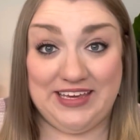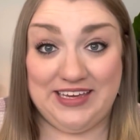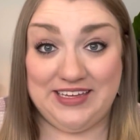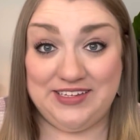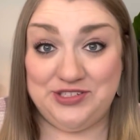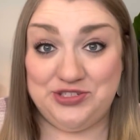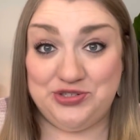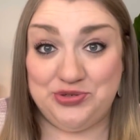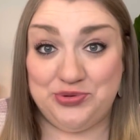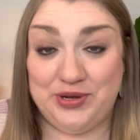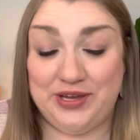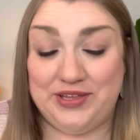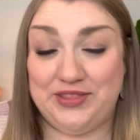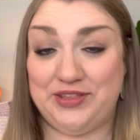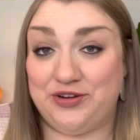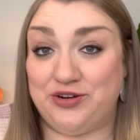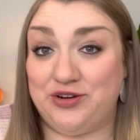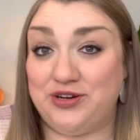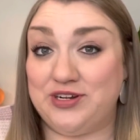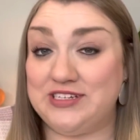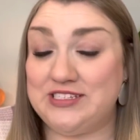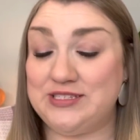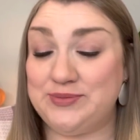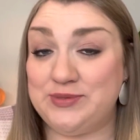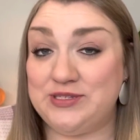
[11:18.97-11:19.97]
enjoy the
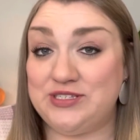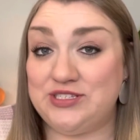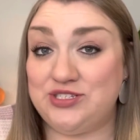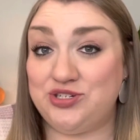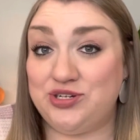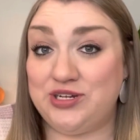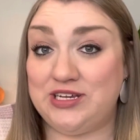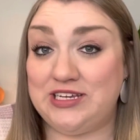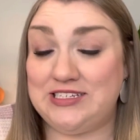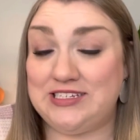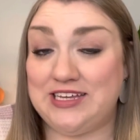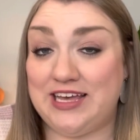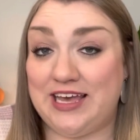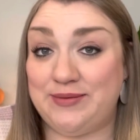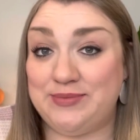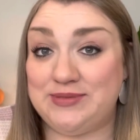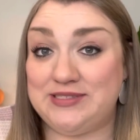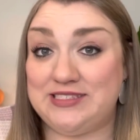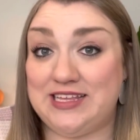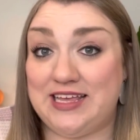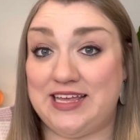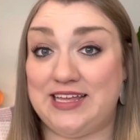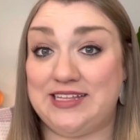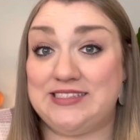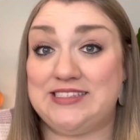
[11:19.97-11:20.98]
Christmas tree type
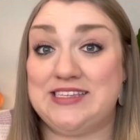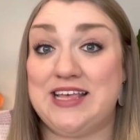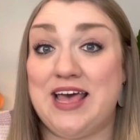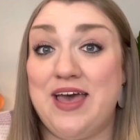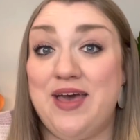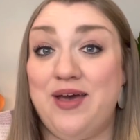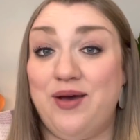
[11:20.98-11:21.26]
scents.